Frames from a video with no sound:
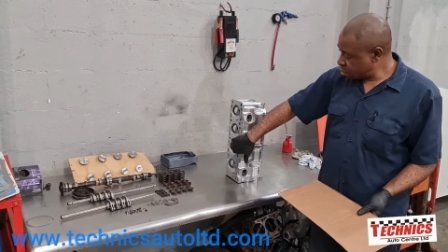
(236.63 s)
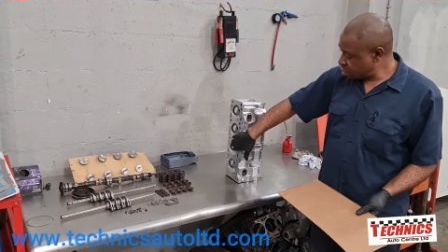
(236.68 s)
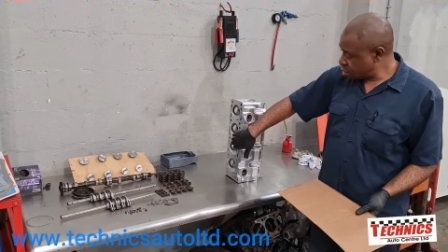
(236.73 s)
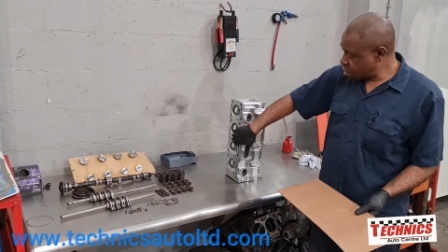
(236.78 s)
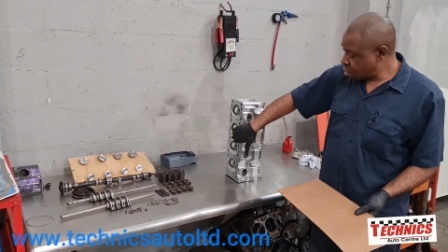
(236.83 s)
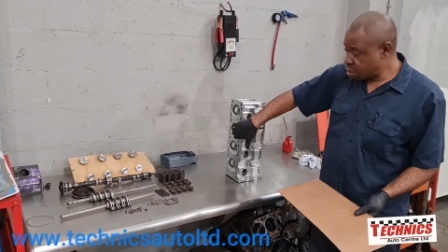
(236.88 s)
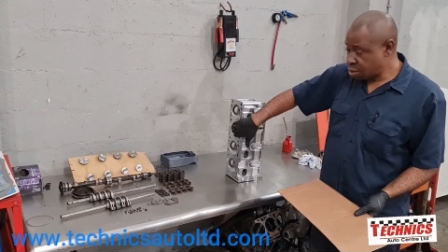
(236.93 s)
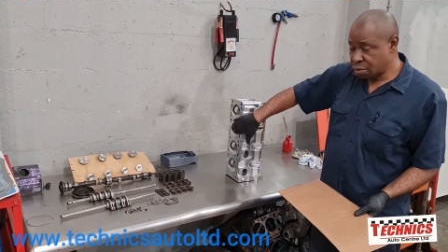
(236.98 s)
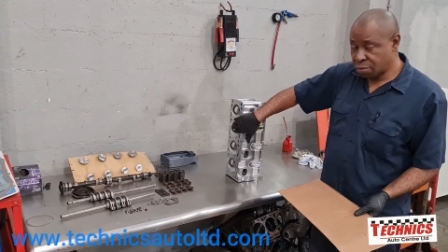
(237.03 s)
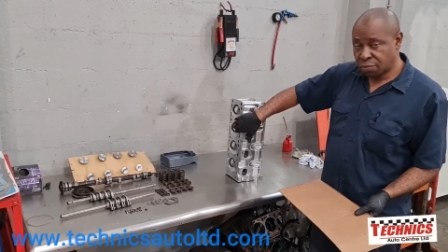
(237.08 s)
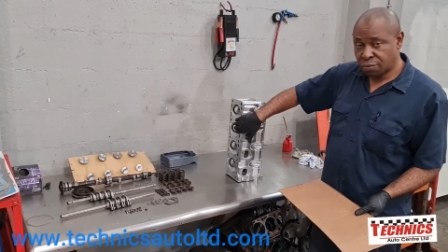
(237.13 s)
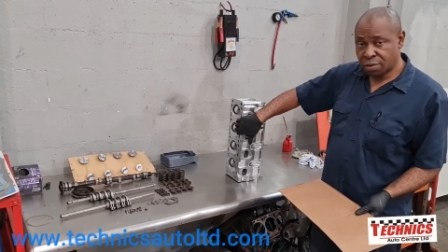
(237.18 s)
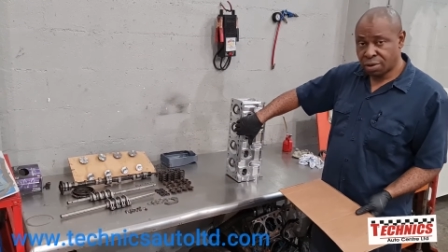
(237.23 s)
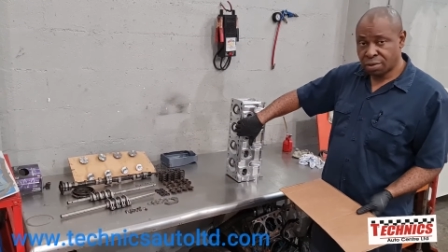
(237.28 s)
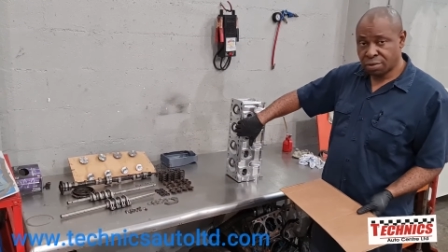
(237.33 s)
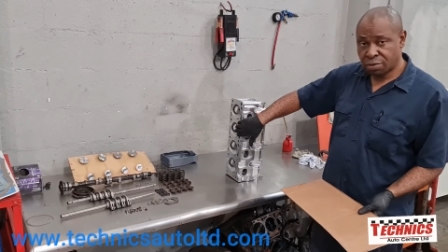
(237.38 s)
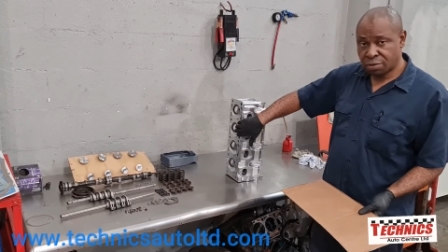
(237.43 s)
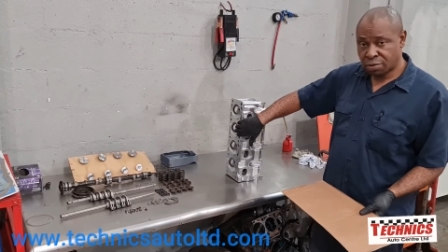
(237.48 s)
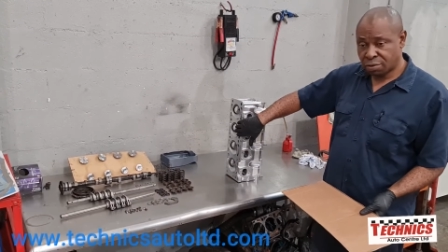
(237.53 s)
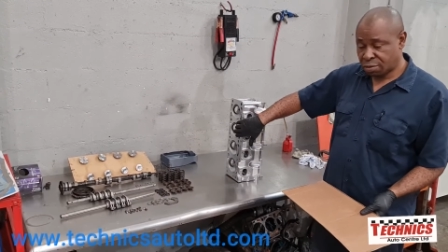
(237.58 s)
on the
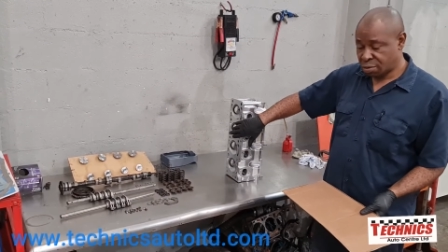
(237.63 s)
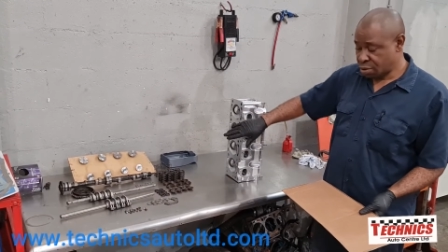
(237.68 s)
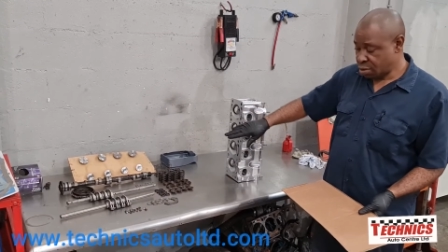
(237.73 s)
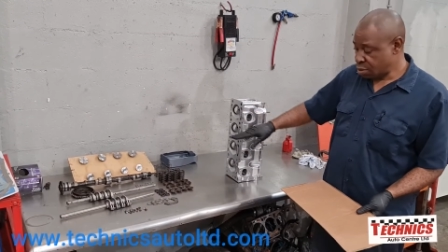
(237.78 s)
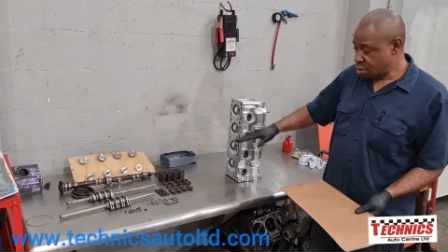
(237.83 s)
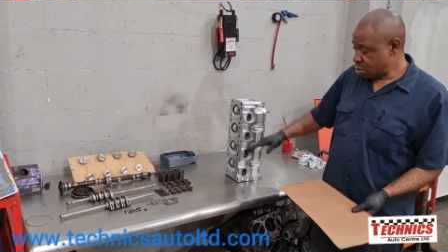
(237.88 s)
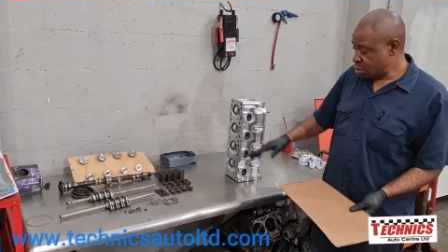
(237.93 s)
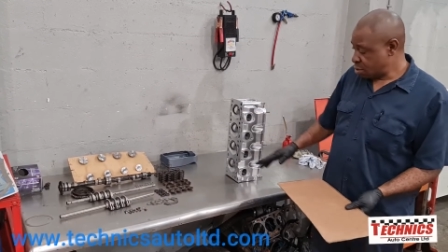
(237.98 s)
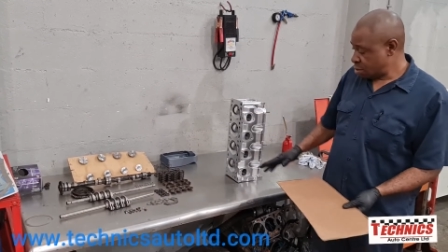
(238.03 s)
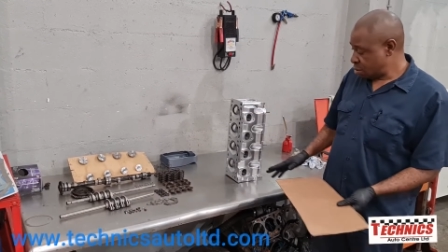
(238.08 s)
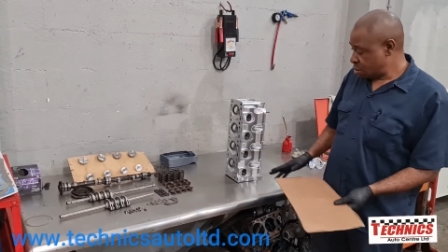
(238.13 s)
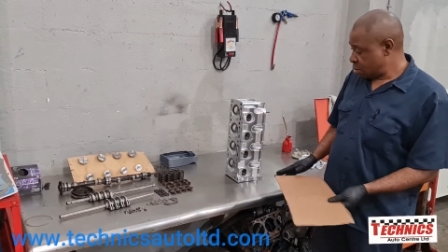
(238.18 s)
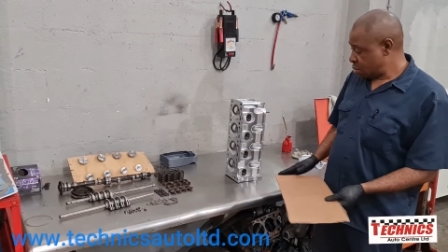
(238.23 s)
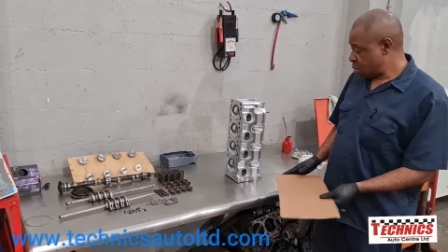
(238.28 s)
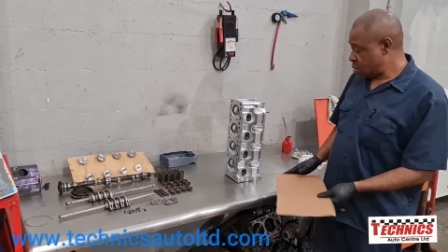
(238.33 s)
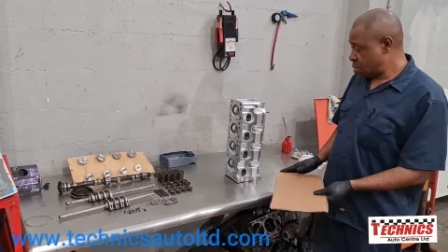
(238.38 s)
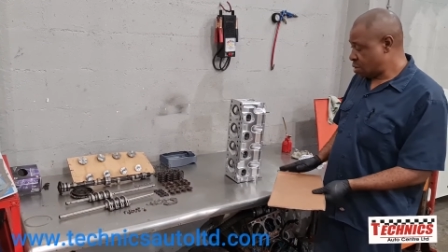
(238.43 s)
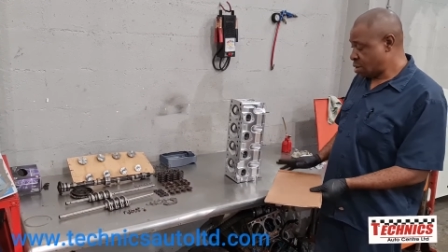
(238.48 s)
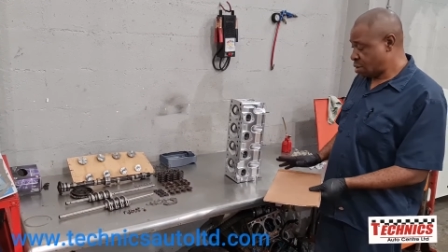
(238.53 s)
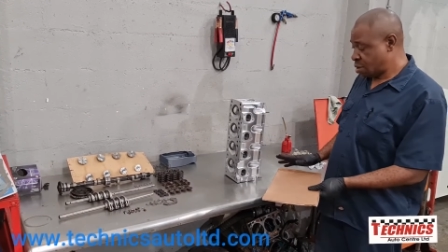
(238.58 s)
face,
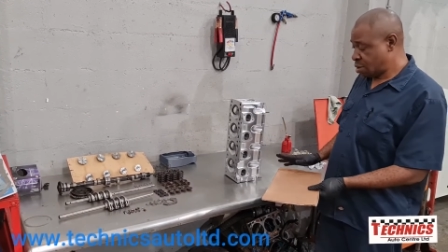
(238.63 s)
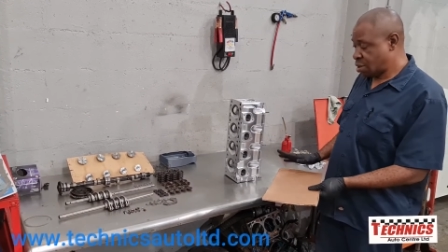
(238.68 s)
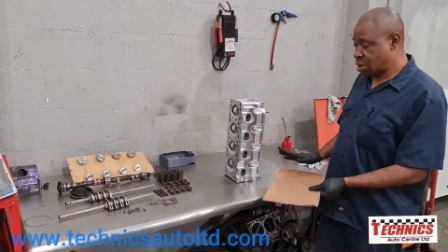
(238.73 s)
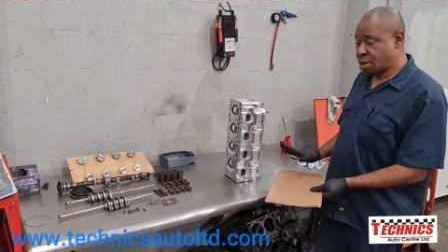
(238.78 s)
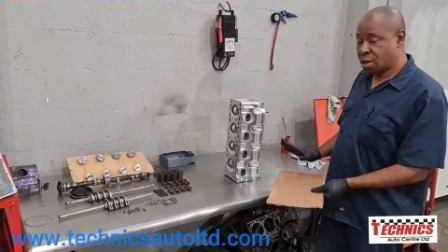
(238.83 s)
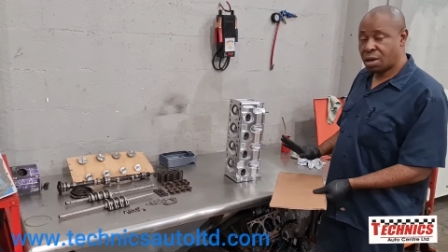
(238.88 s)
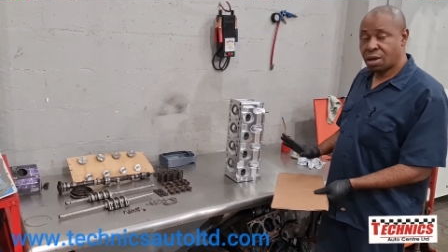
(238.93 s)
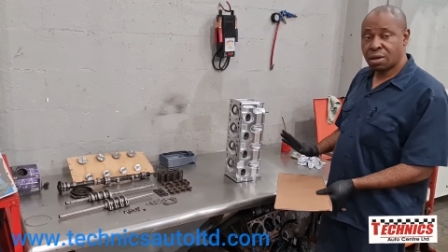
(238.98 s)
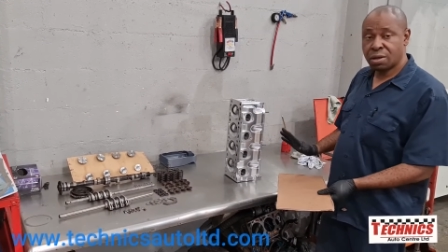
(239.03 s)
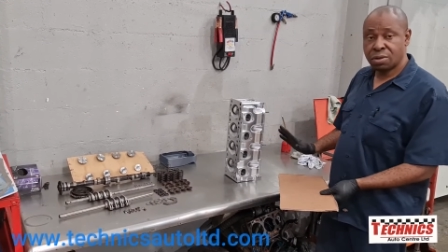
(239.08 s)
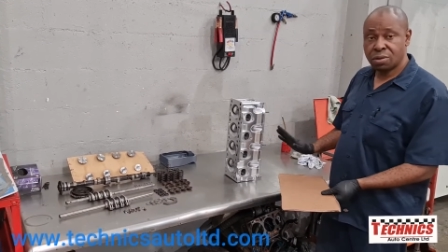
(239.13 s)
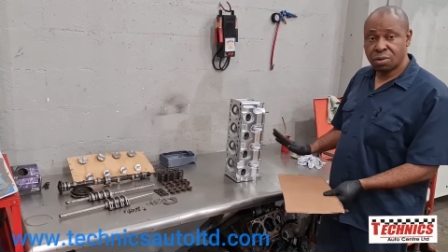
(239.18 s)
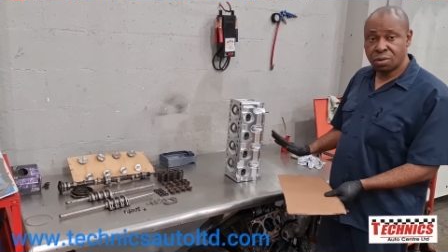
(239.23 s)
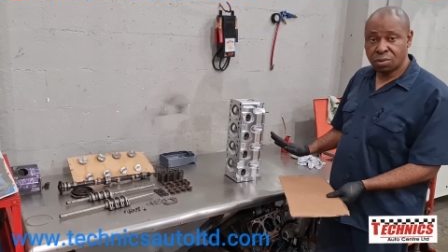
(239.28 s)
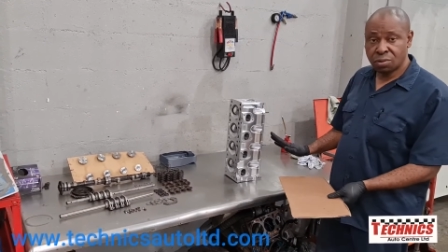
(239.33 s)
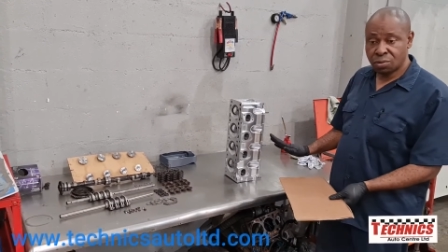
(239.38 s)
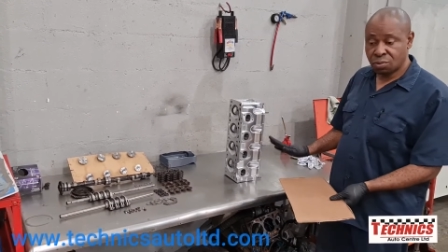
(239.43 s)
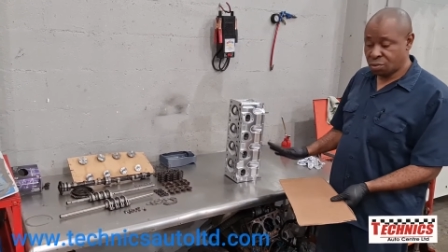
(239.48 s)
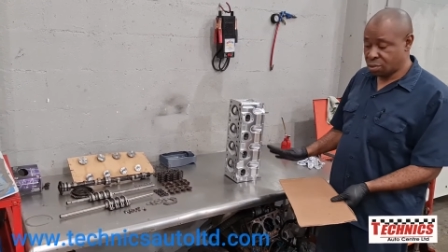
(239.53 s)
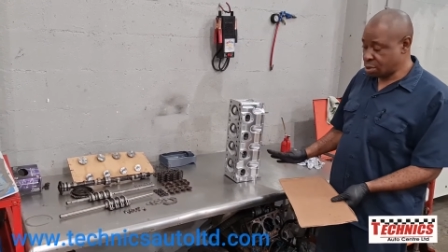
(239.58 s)
then I
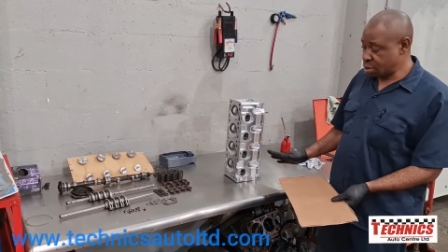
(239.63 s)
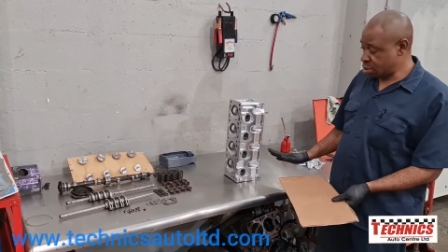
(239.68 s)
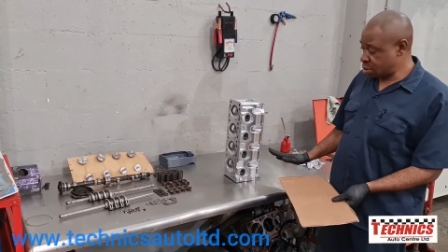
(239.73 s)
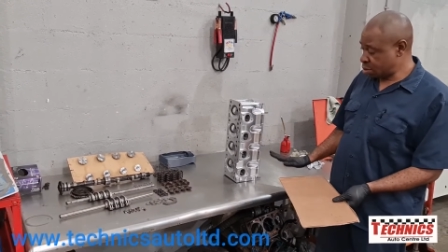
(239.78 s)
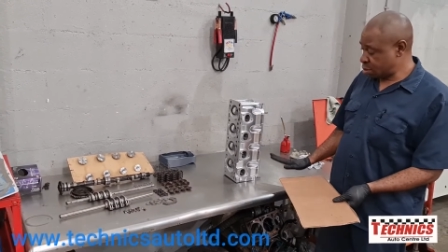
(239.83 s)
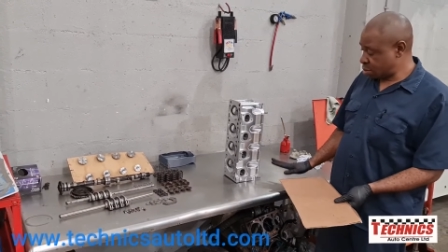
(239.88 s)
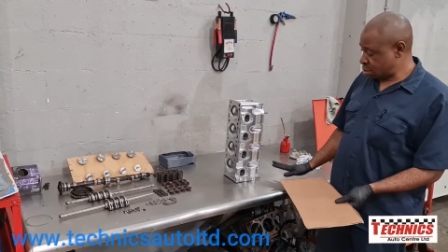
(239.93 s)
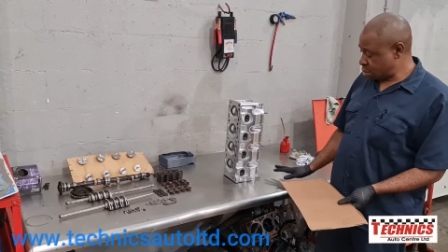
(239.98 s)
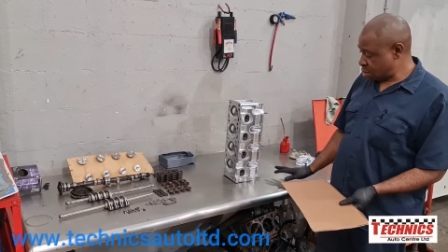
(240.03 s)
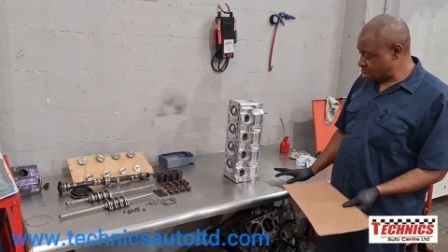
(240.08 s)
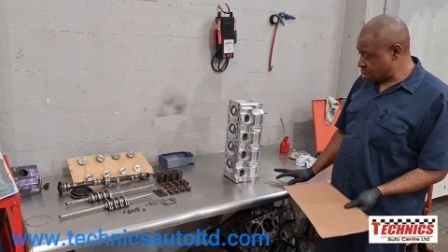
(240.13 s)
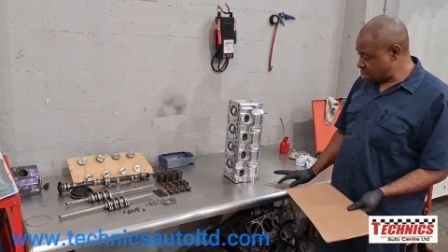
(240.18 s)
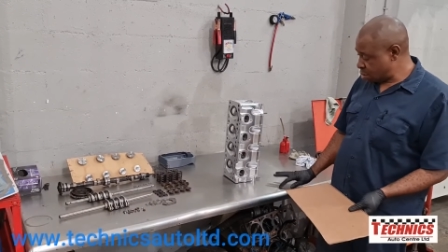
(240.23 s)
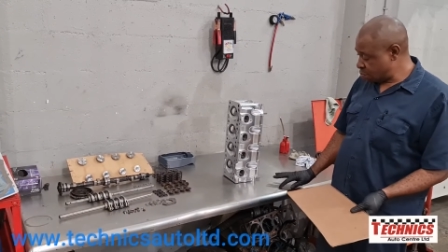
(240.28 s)
don't want any